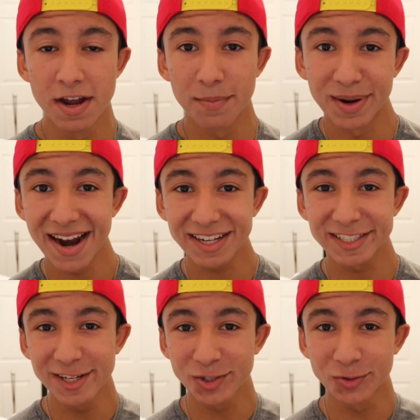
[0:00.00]
but it
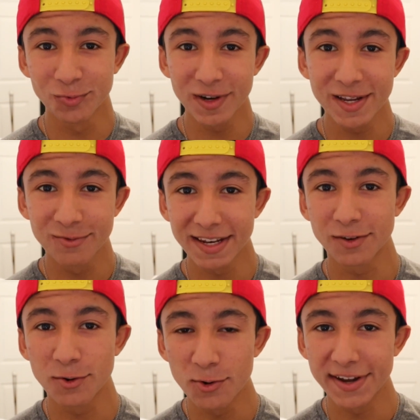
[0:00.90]
actually looks really,
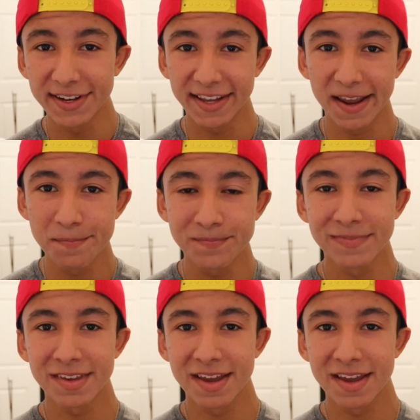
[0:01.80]
really cool in game.